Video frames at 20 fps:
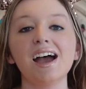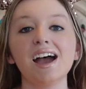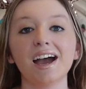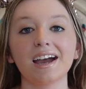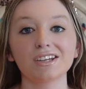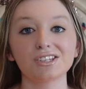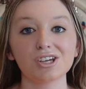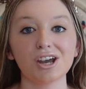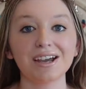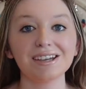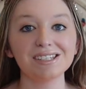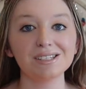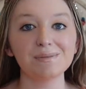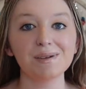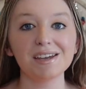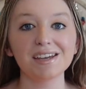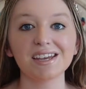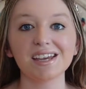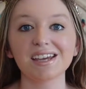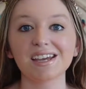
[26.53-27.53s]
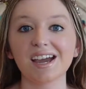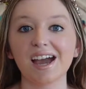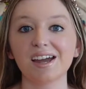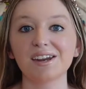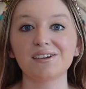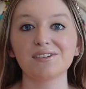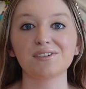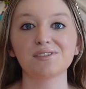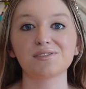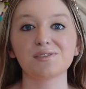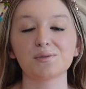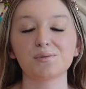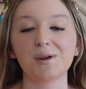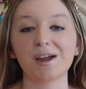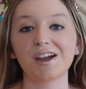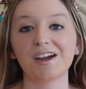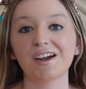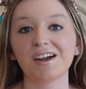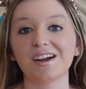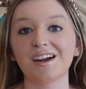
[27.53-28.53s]
I tried to make it kind of
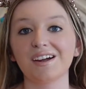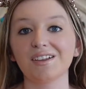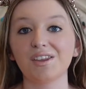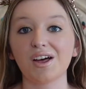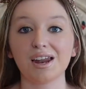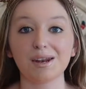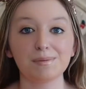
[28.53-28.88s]
where a lot